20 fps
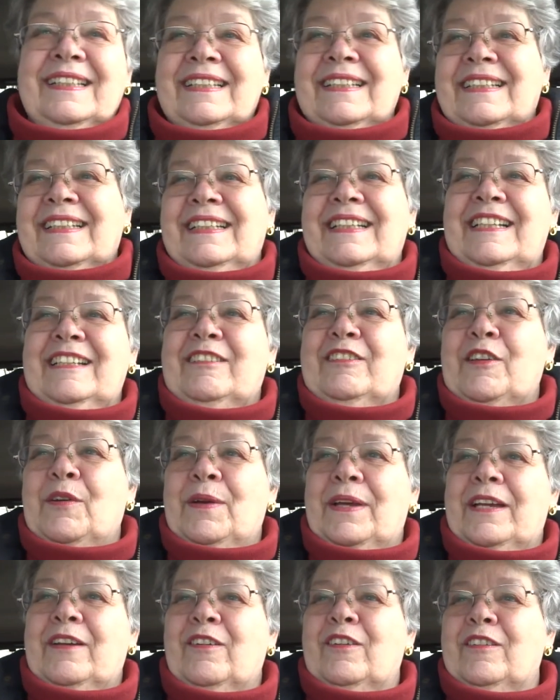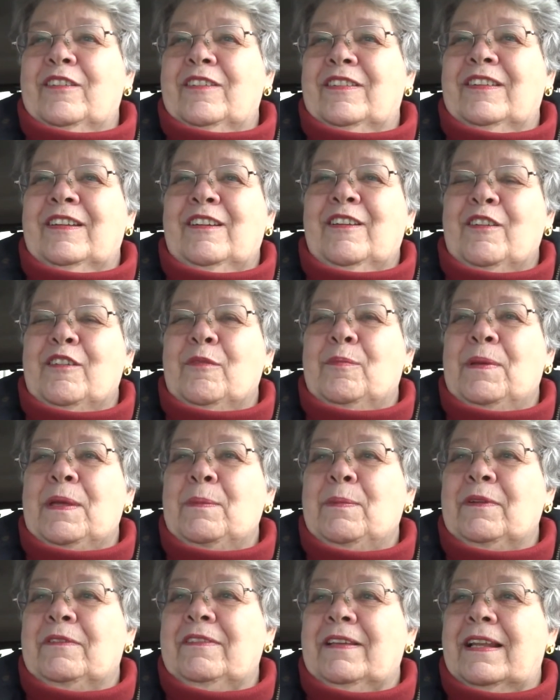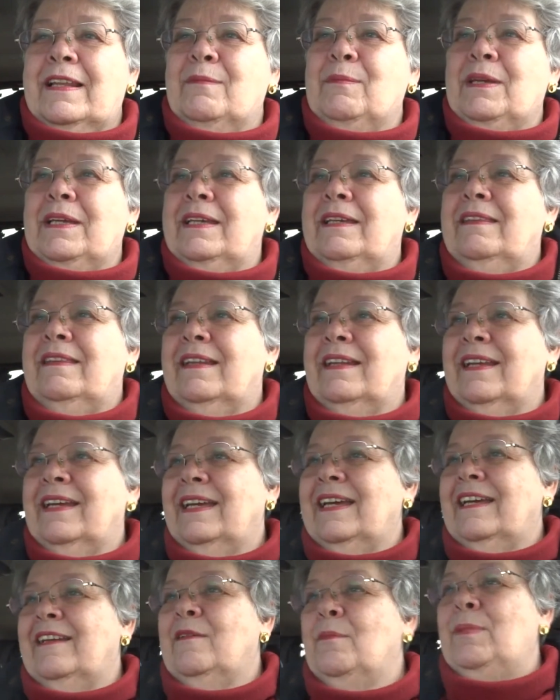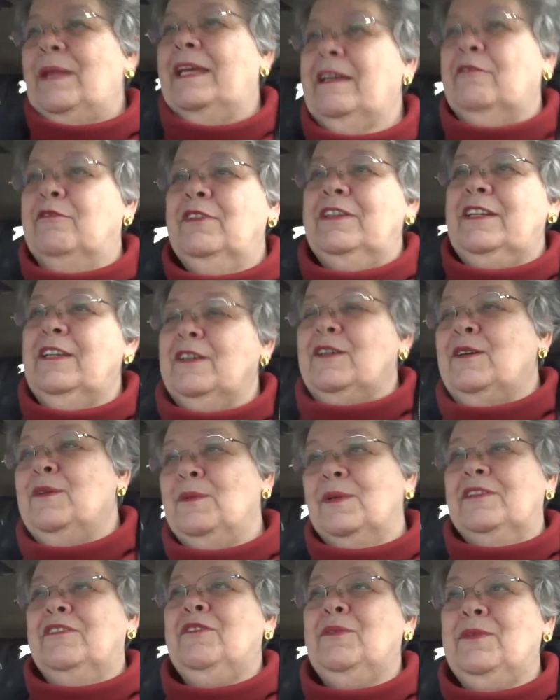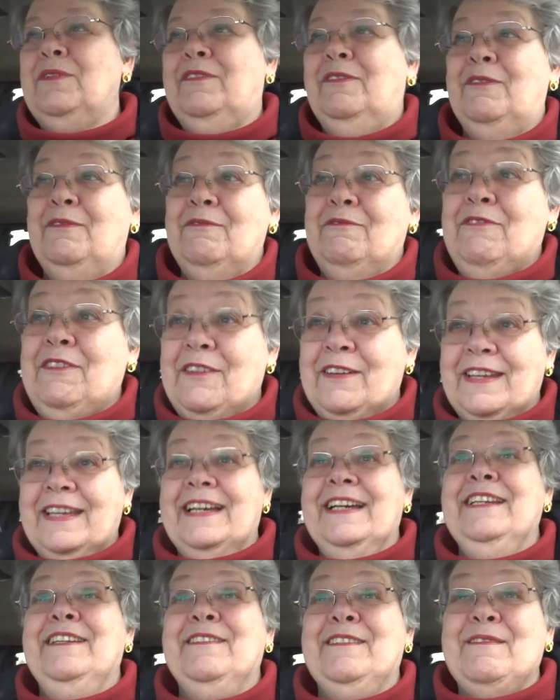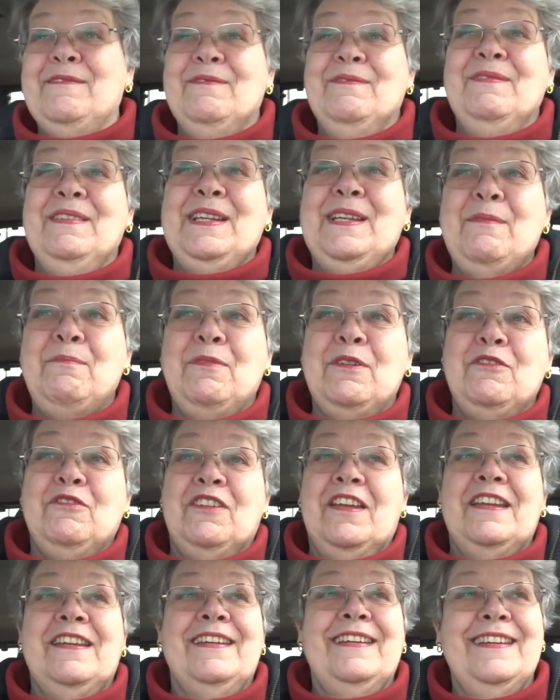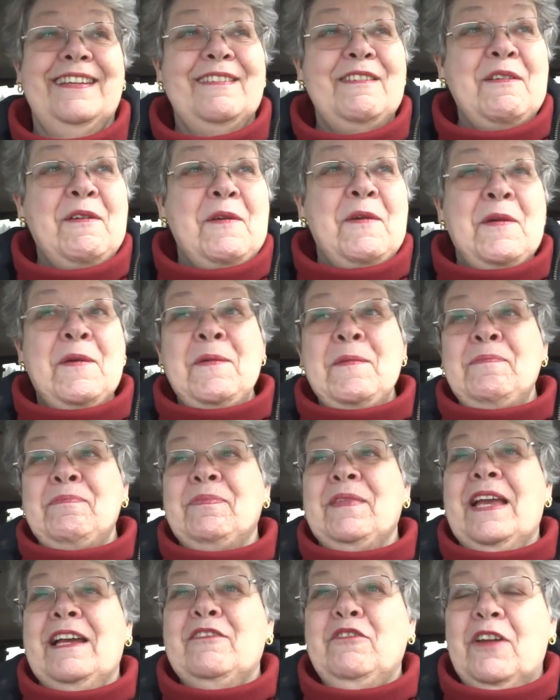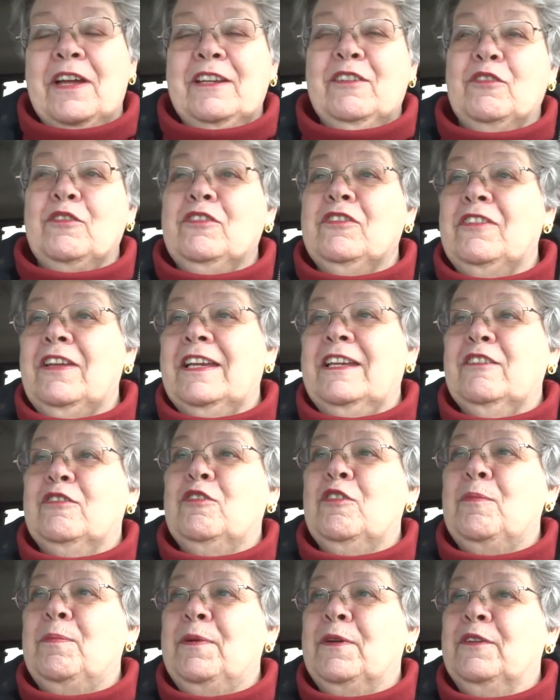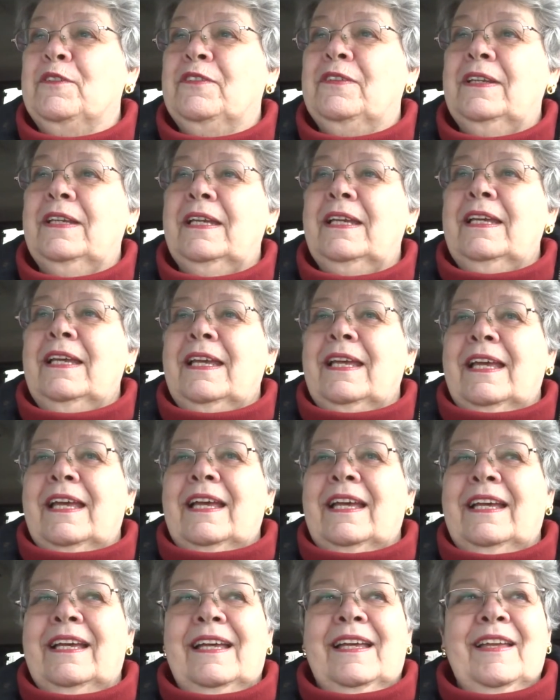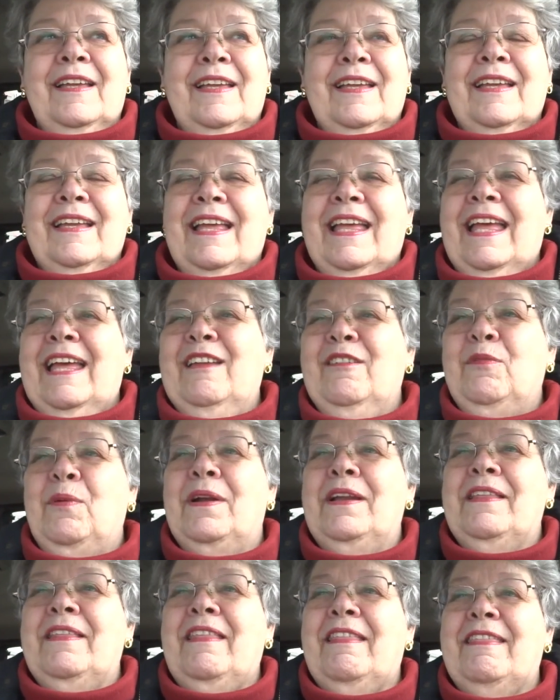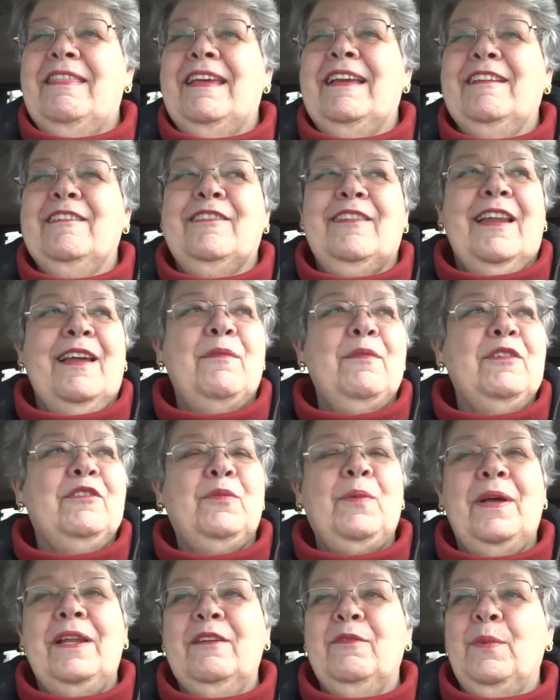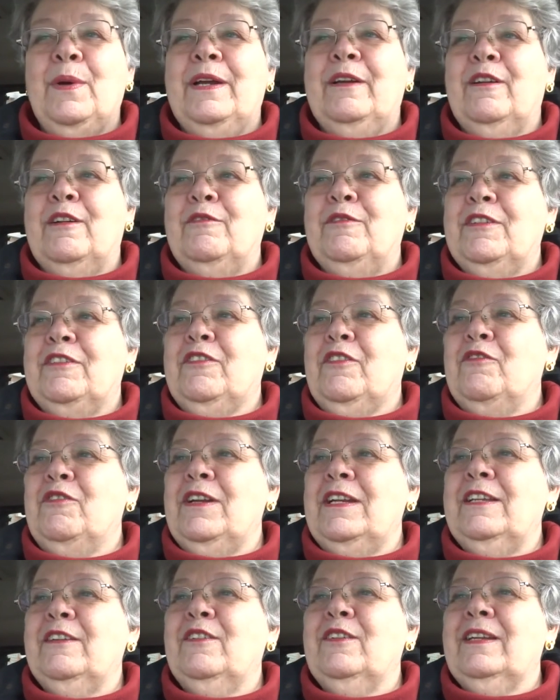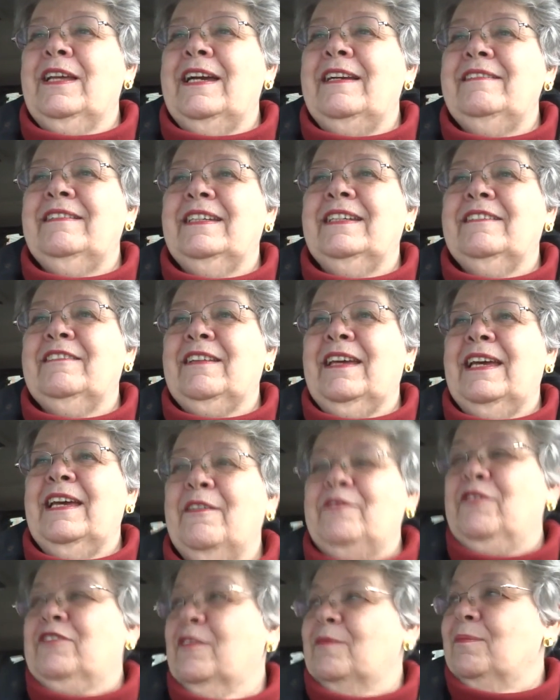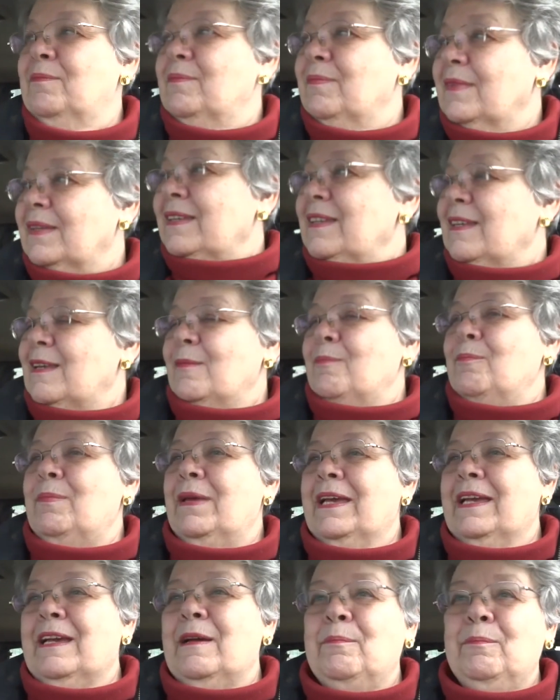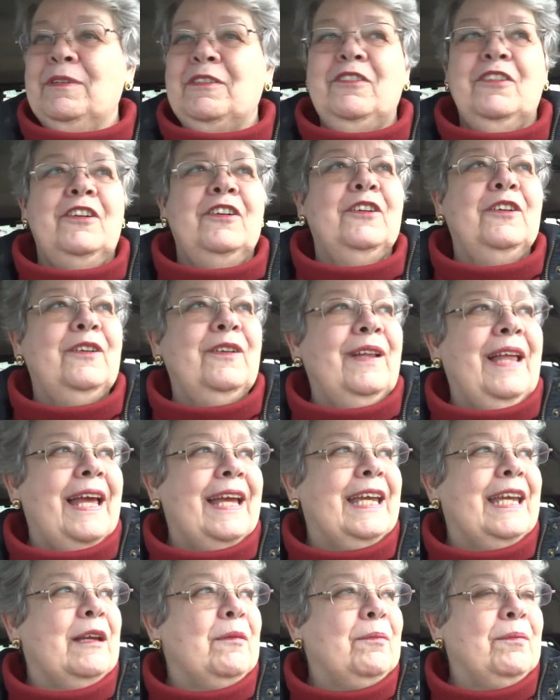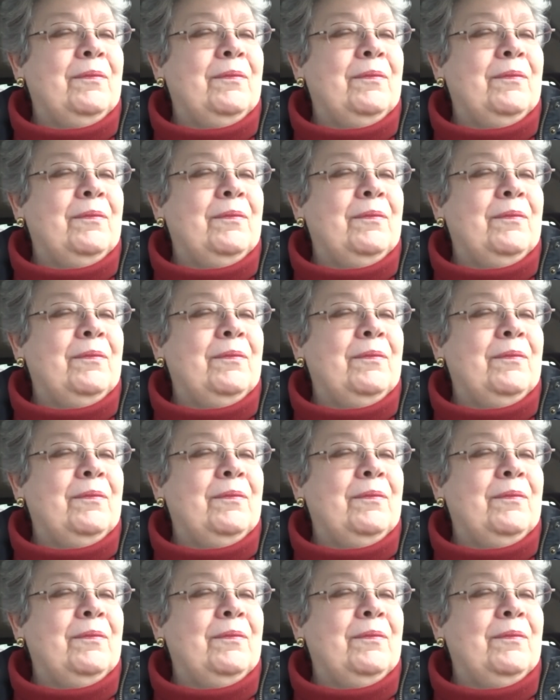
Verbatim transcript: and so I got a lot of people telling me that I had a blank video, which was very kind of them, and I appreciated it. I tried not to take it too personally. Uh, and one of the things that I was well aware of, it's a really good idea to have some backup material hanging